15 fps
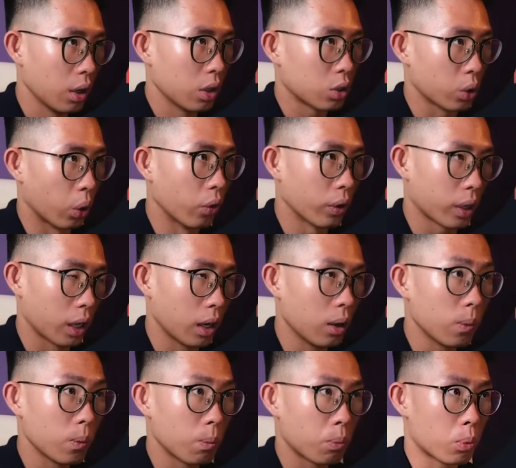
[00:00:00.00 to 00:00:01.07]
So over here,
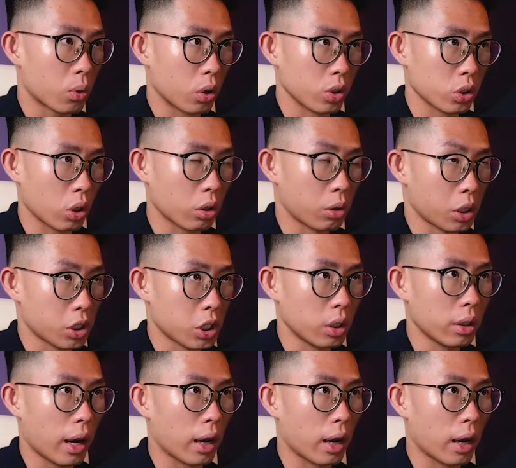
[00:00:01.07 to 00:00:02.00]
consolidation,